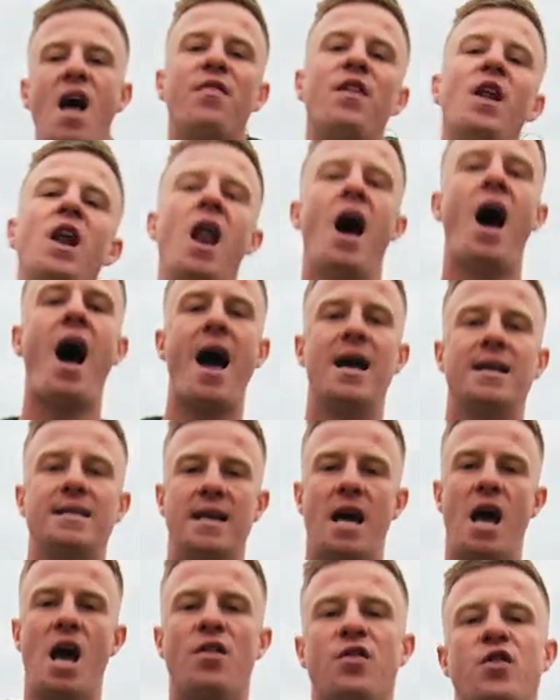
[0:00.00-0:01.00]
the
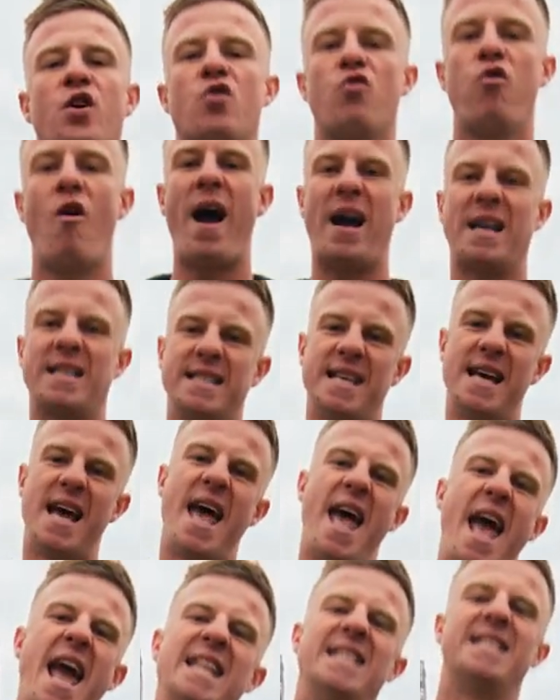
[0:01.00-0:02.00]
lies, the cracks
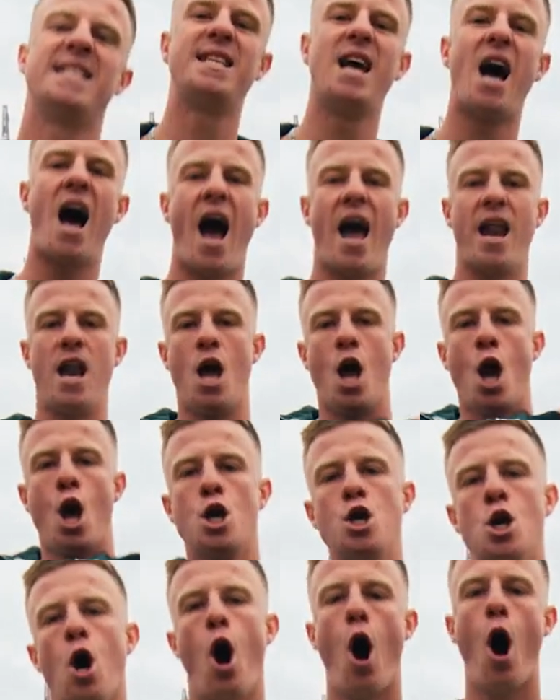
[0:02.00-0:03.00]
inside
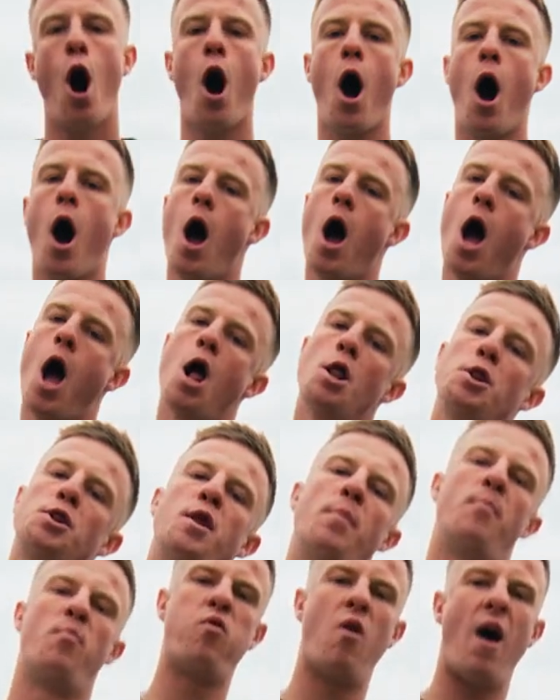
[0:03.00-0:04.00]
your heart,
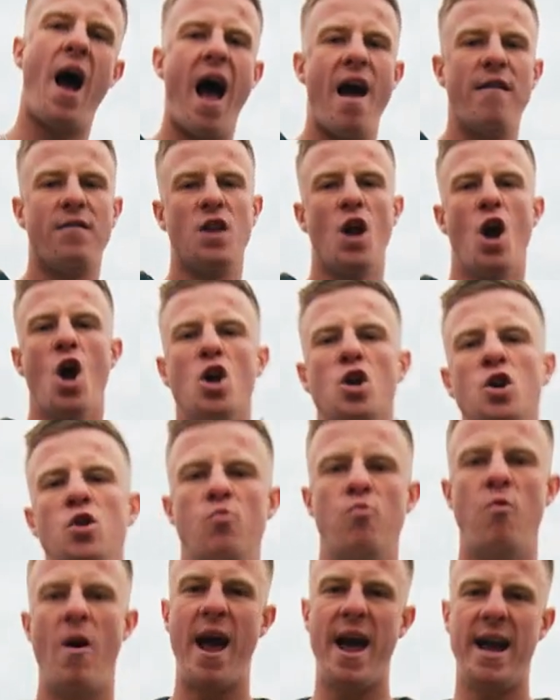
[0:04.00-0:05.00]
deprived.
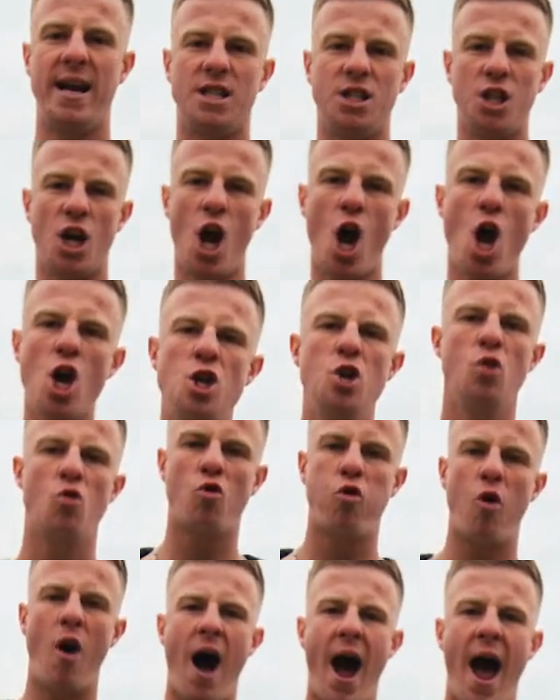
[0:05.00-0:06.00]
You rage, you
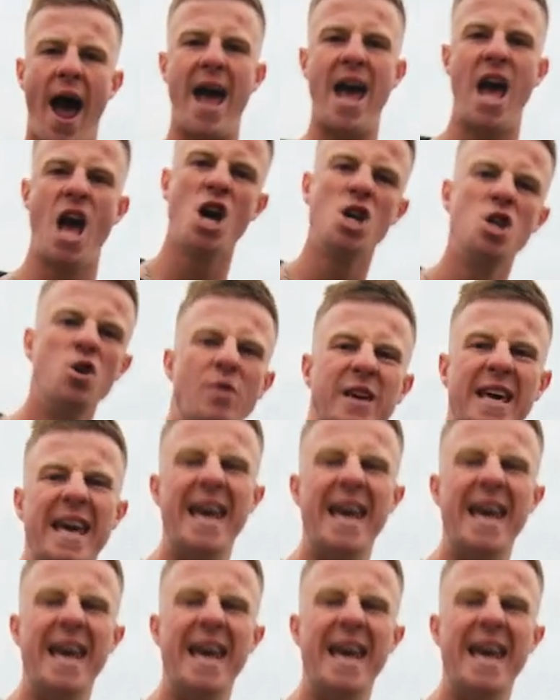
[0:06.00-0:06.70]
cry, you